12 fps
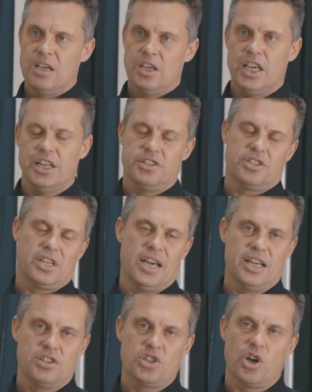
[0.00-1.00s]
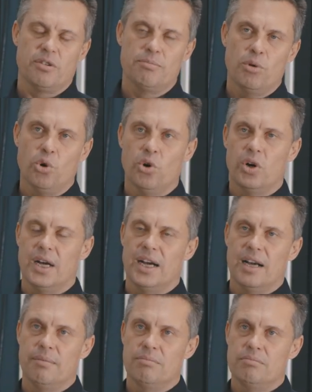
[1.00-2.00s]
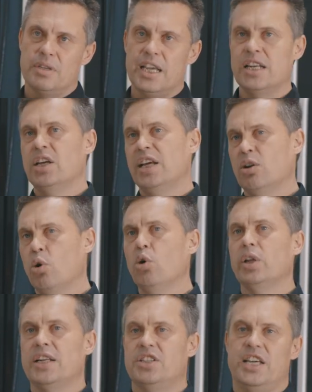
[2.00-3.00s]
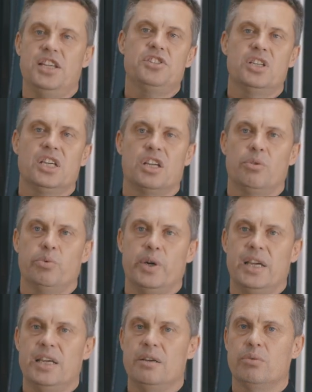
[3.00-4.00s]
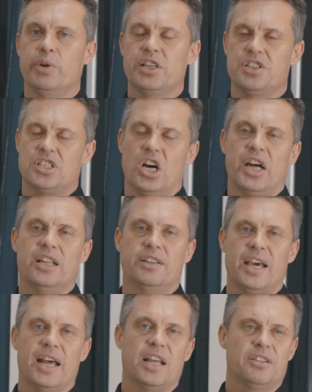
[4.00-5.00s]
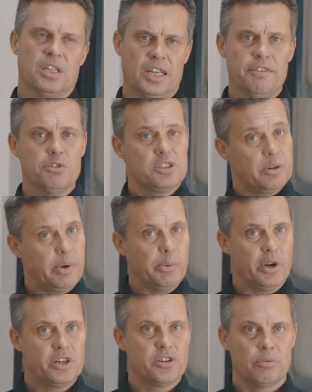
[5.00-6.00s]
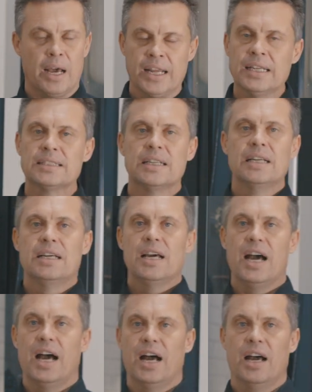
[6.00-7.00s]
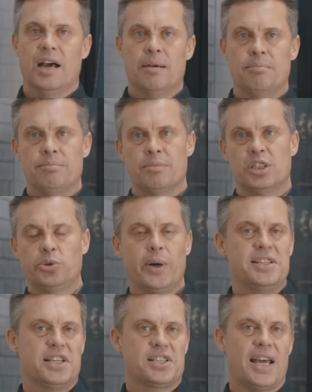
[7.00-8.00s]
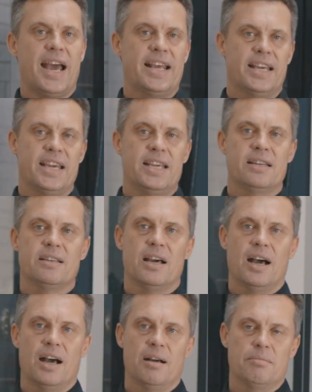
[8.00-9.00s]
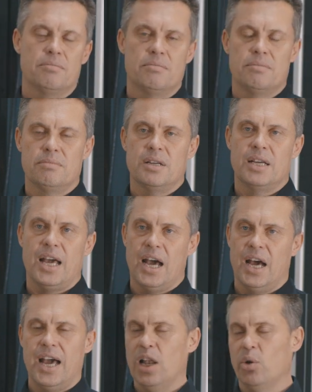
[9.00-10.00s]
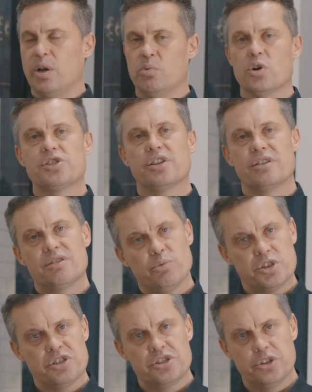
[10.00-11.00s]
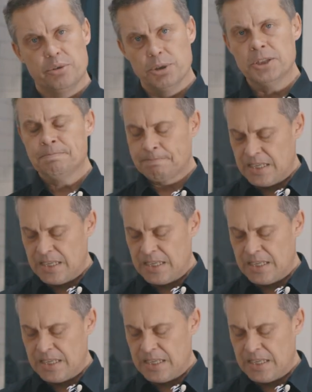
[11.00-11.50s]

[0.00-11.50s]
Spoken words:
it's got more in testing. We decided that at the levels that we wanted to run it, 2618 alloy wasn't suitable.